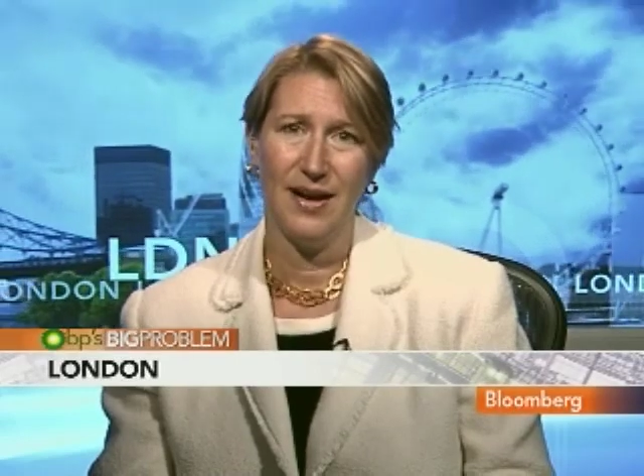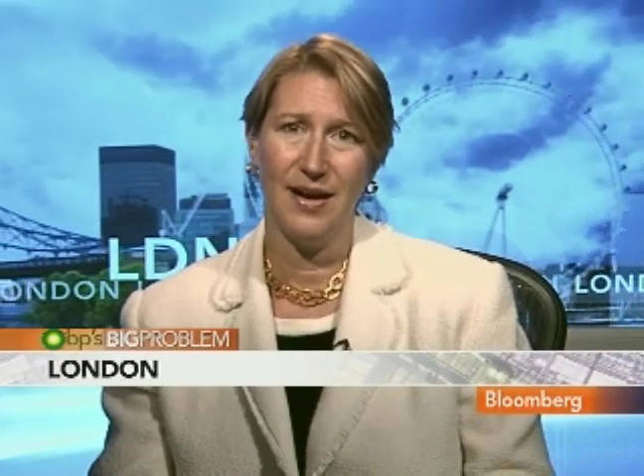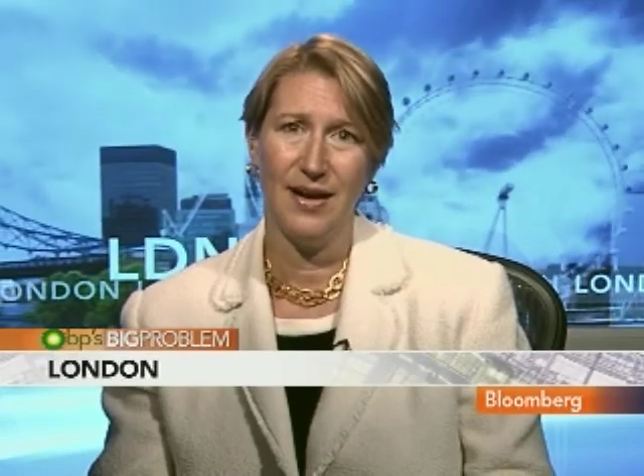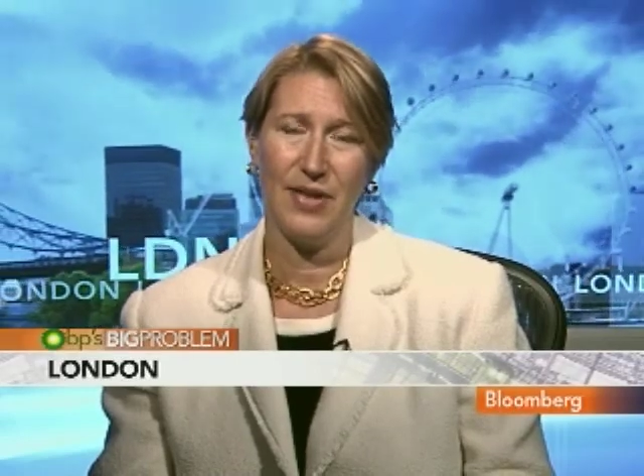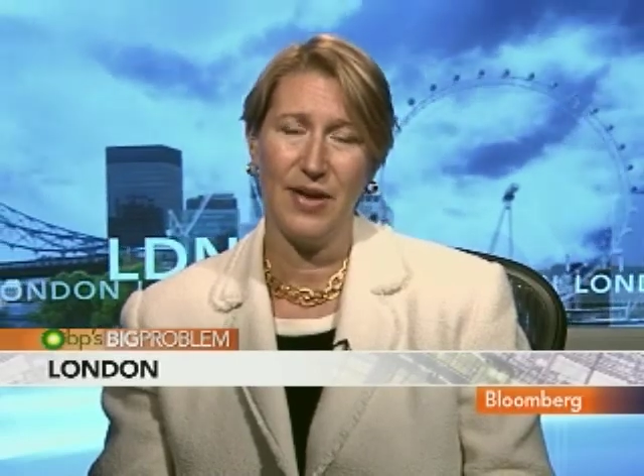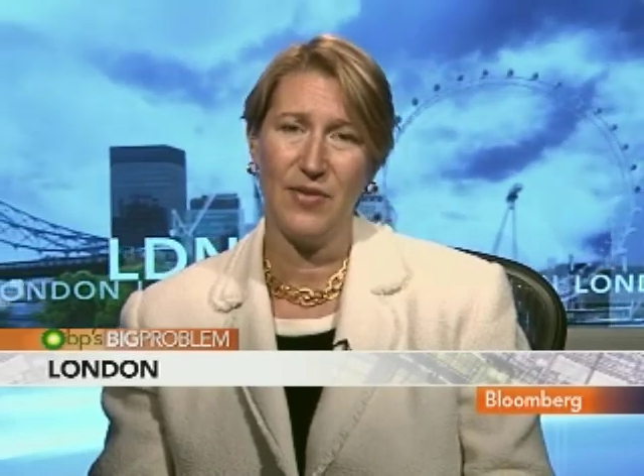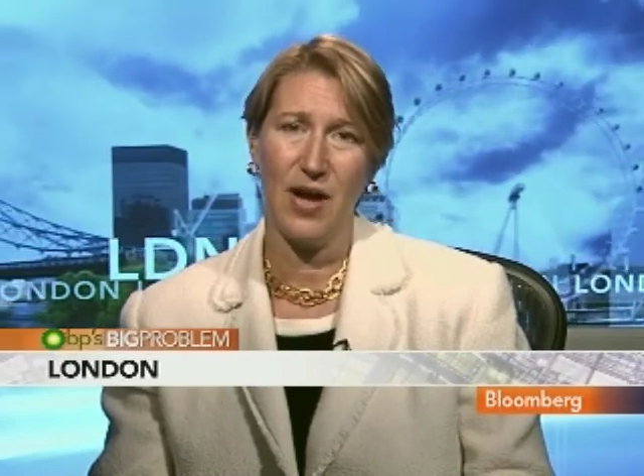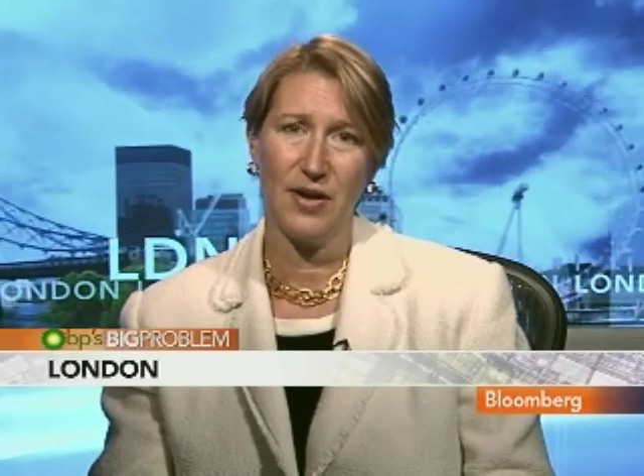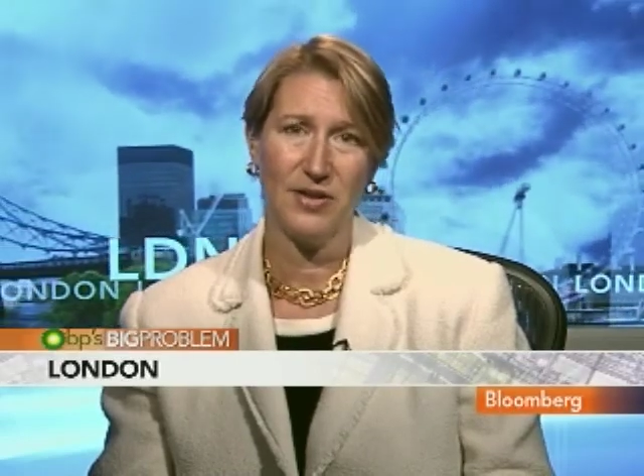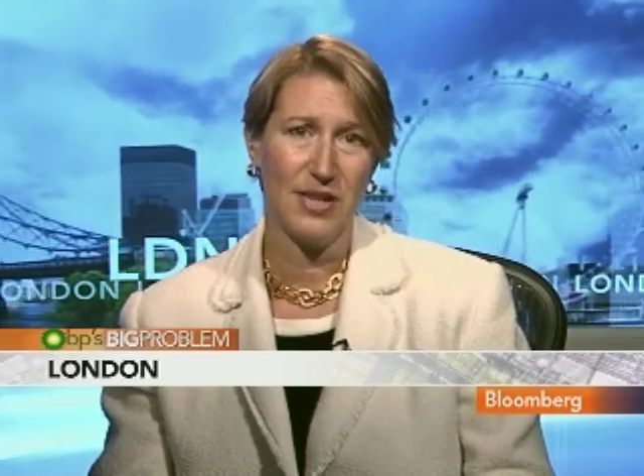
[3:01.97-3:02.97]
Uh, they've
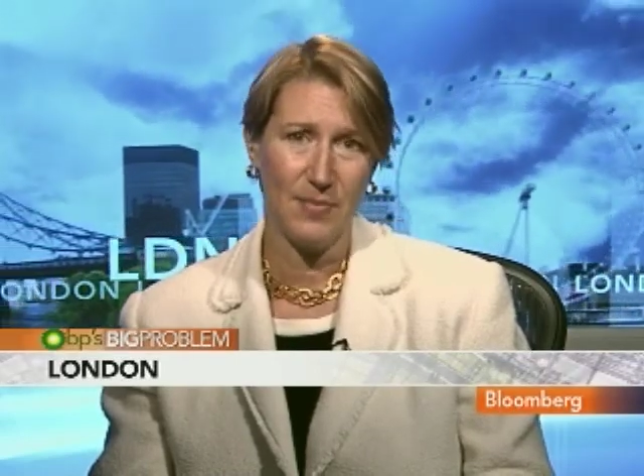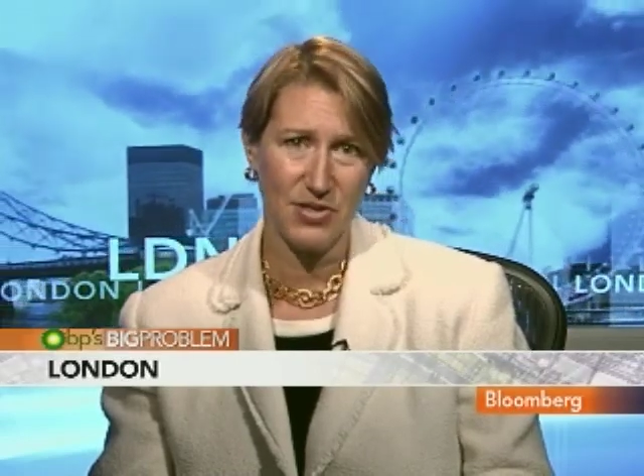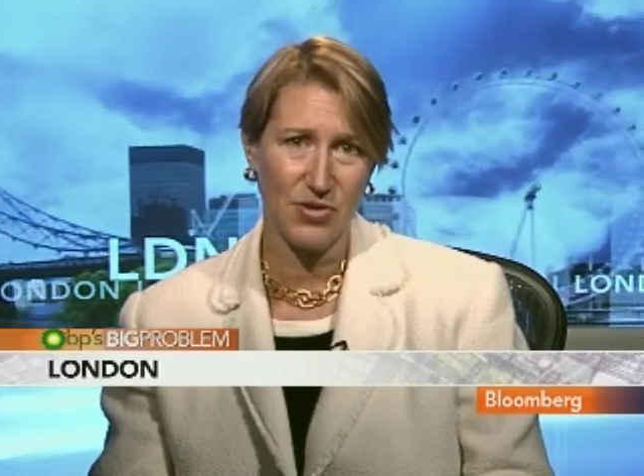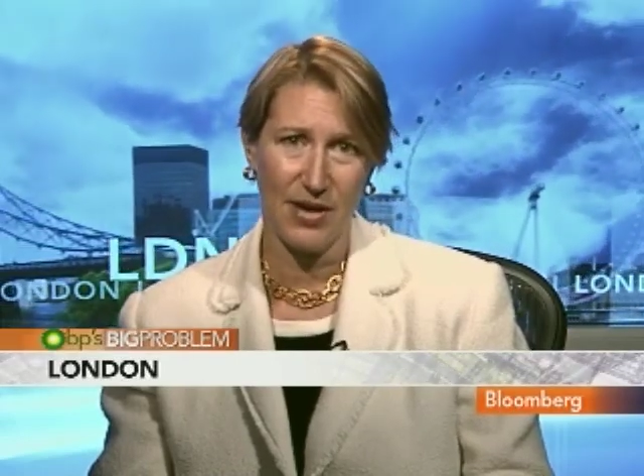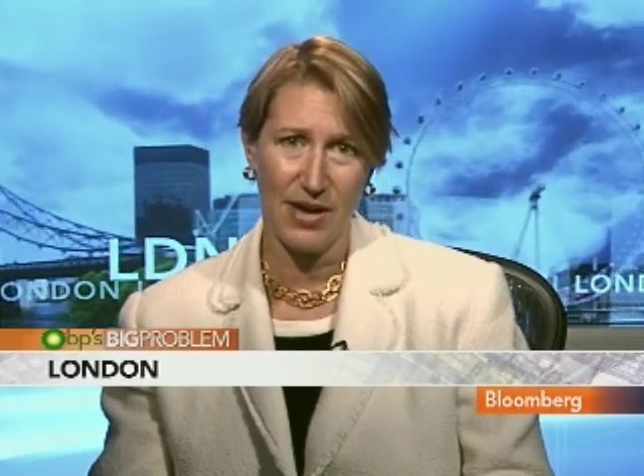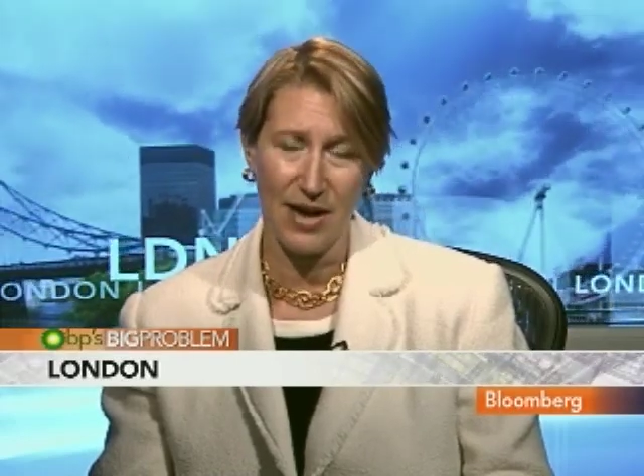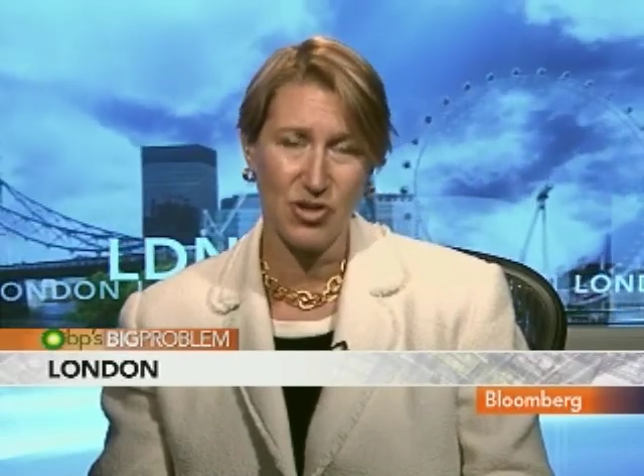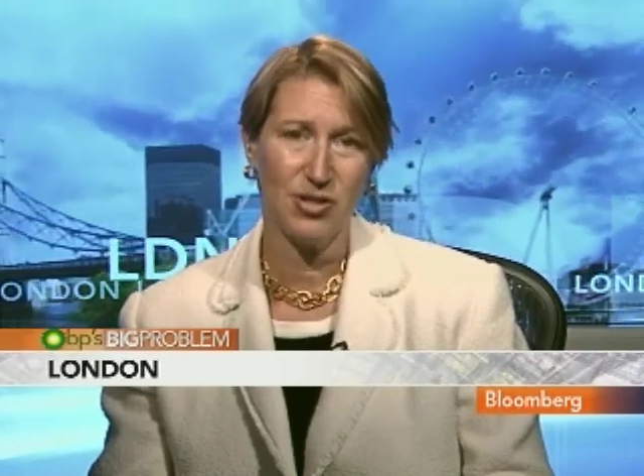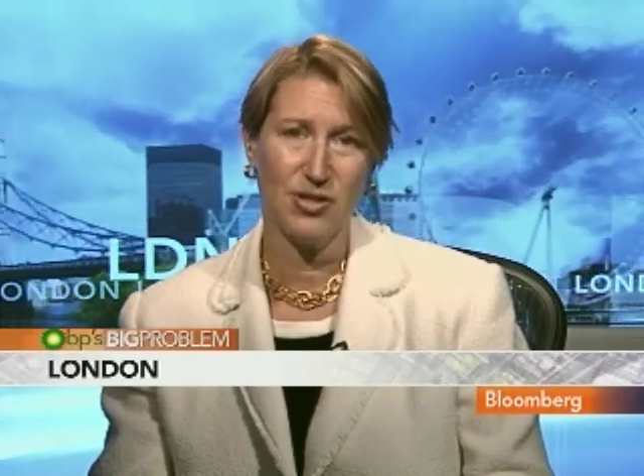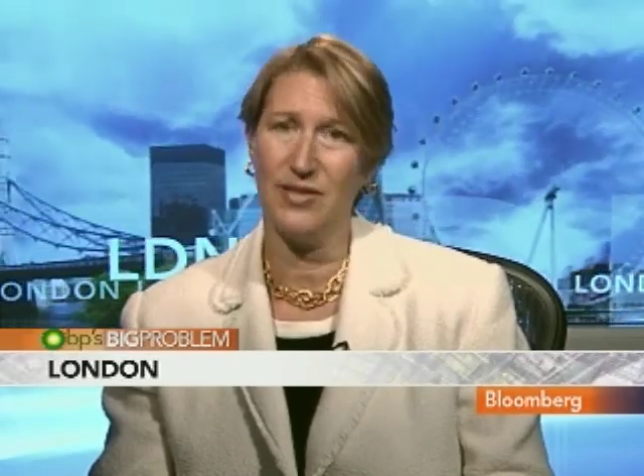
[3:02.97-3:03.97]
got to demonstrate
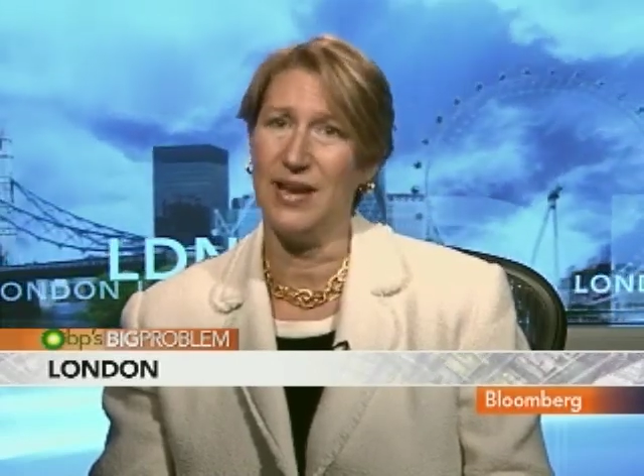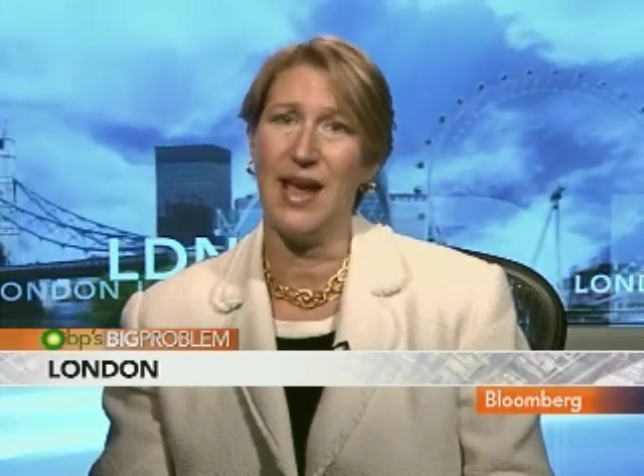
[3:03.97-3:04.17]
action and